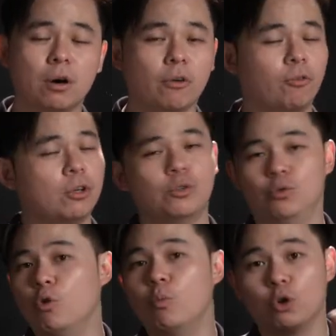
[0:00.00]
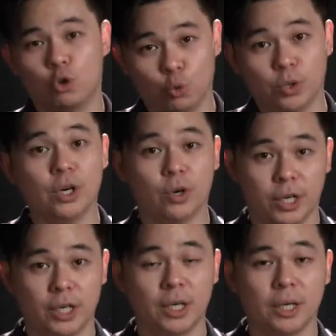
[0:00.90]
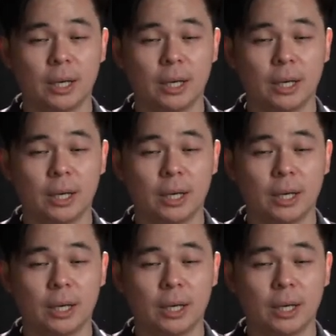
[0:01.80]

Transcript: of course, no more sugar already.